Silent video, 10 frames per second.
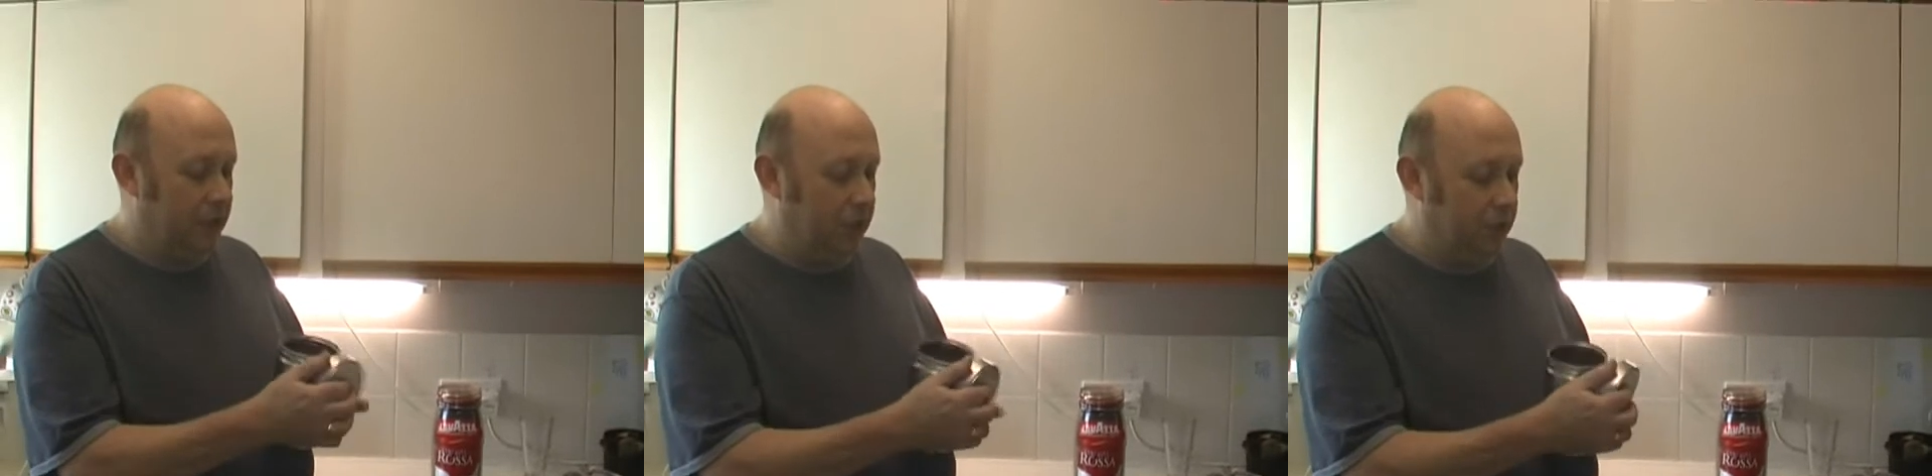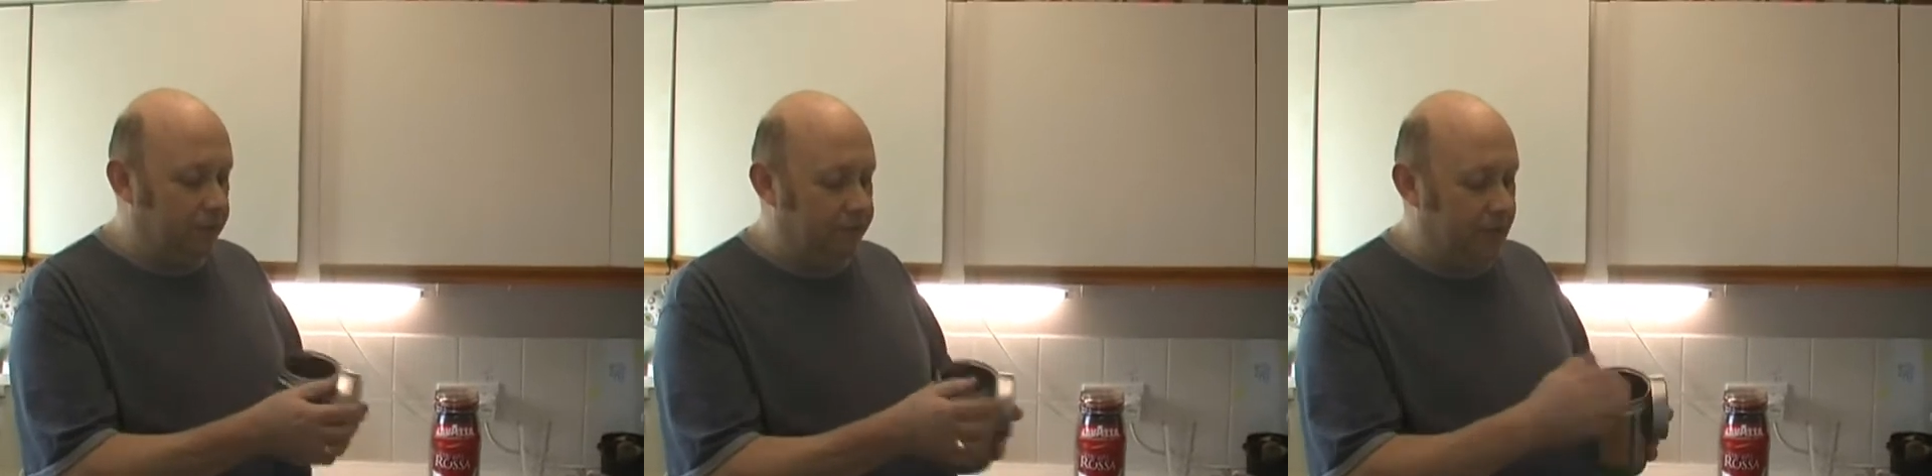you
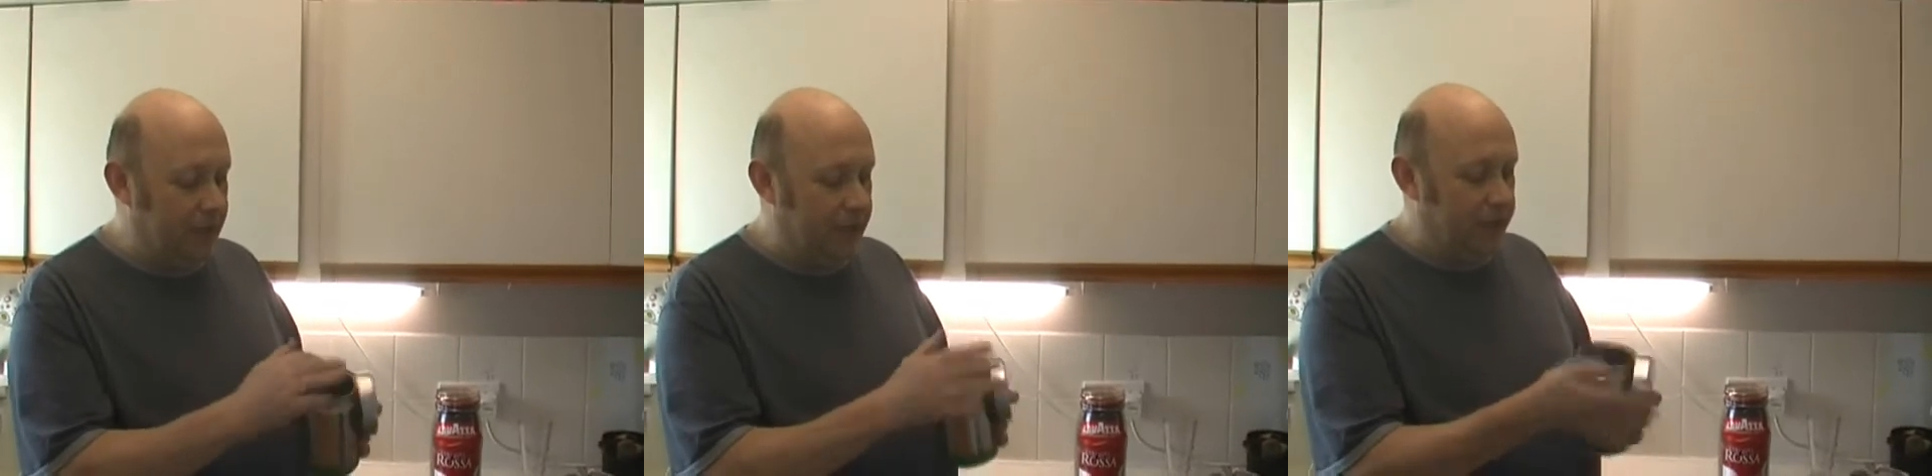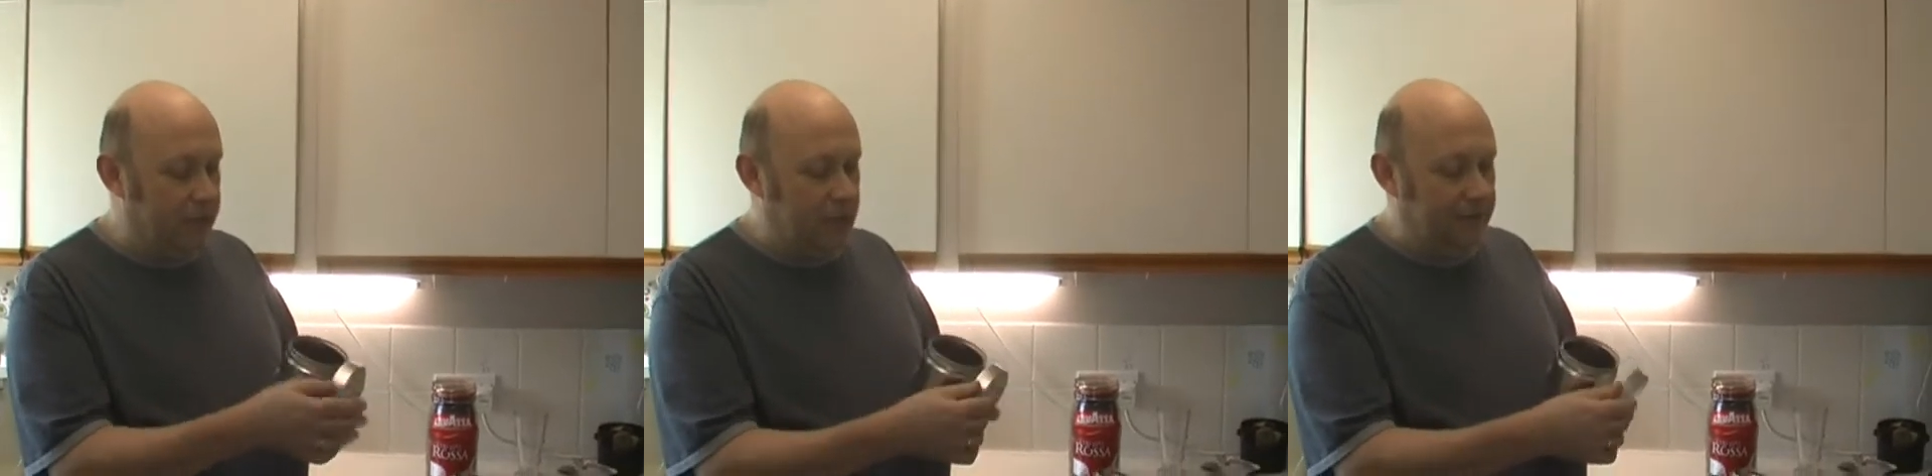will find
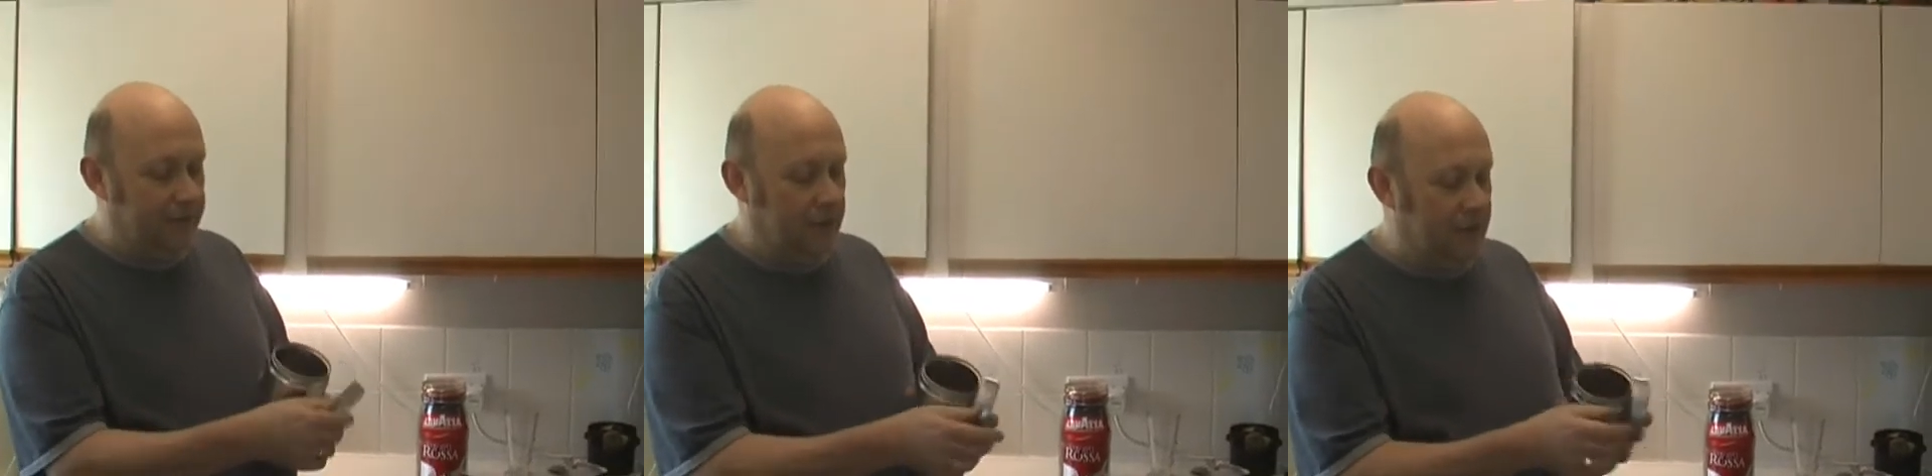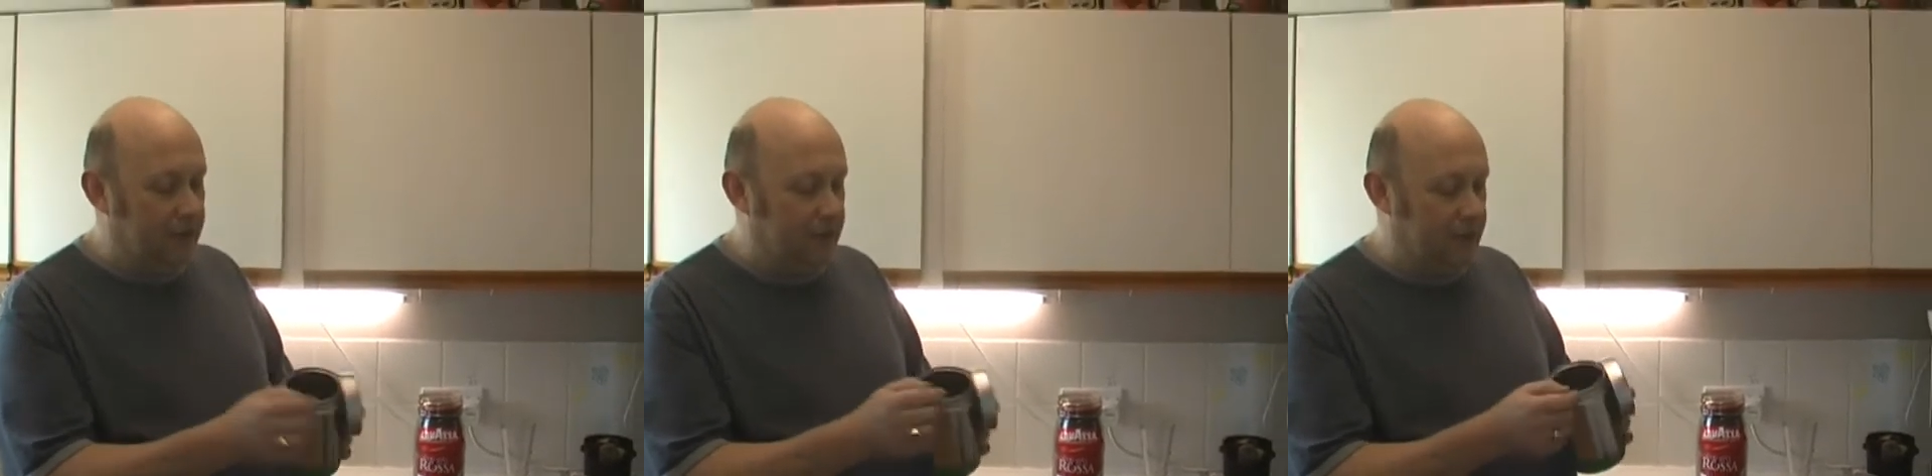underneath the
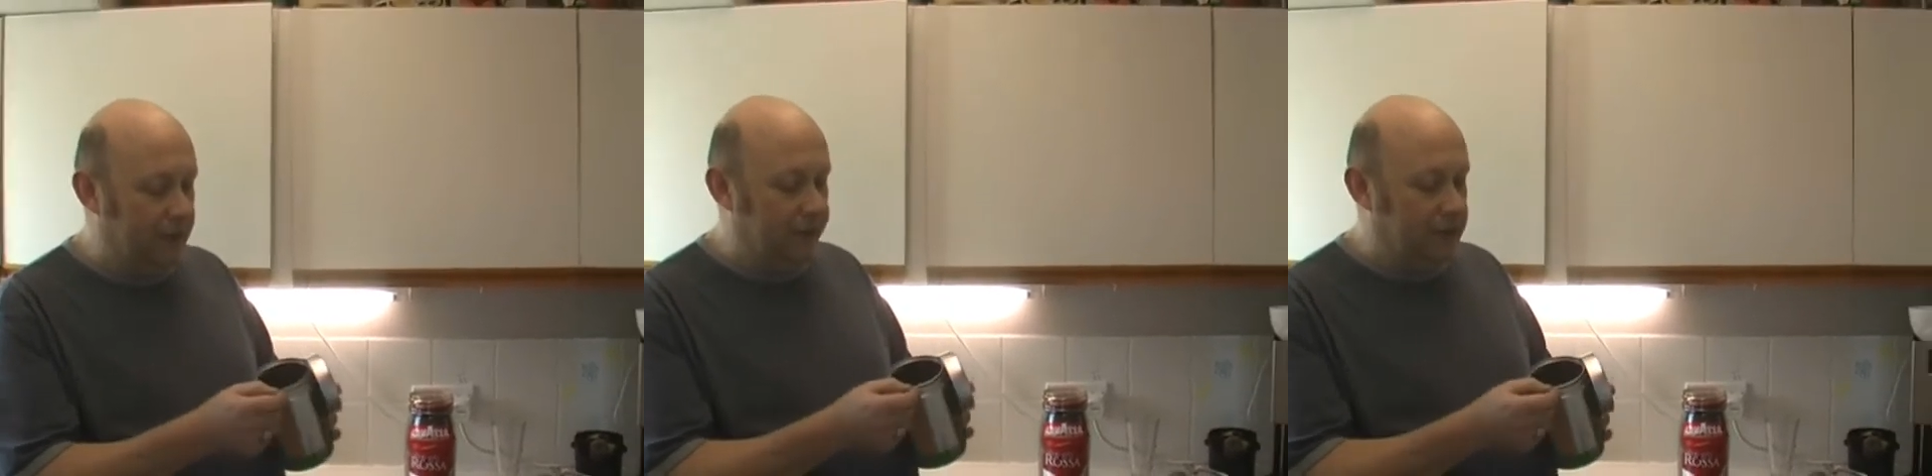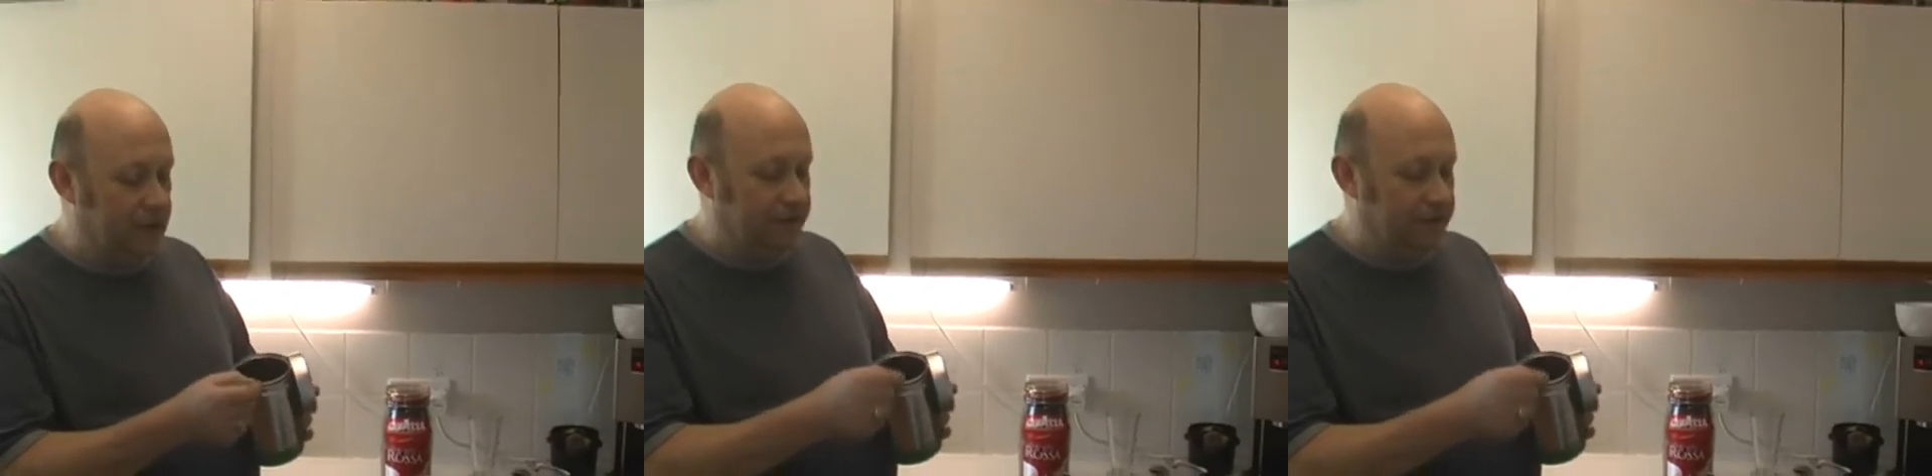lid that there is